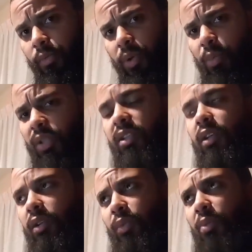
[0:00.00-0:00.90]
we was
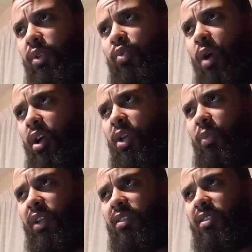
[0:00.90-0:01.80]
uh, we was walking
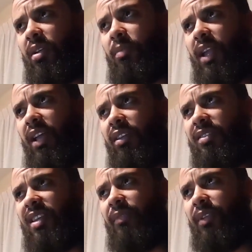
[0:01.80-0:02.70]
with some like
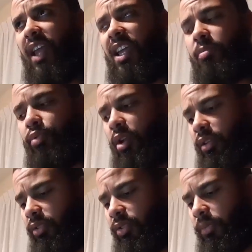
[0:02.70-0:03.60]
seven eight
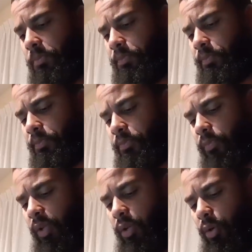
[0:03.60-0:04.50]
brothers
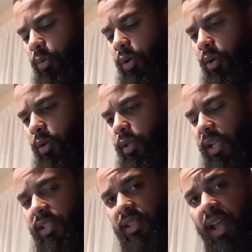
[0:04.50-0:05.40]
you know uh,
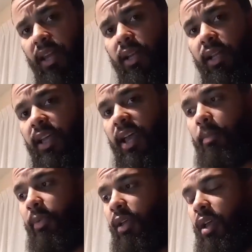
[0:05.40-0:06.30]
that stand in the
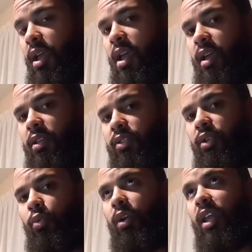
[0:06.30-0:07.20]
camp
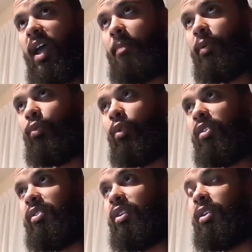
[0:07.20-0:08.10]
so what happened
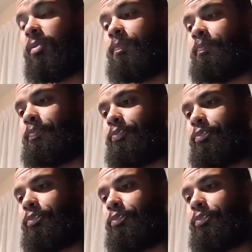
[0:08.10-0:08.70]
was um,